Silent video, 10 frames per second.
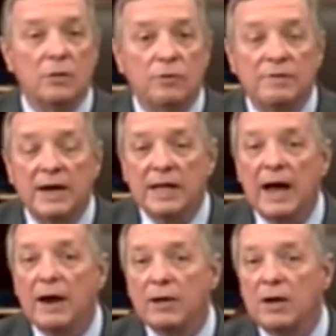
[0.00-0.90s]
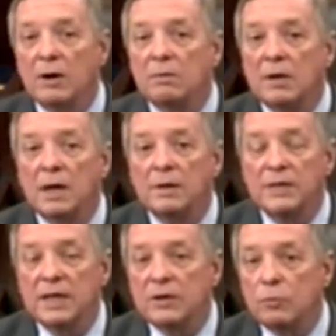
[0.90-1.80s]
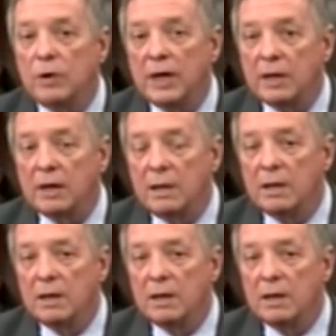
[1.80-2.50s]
We've got to get out of here uh, at the end of the week.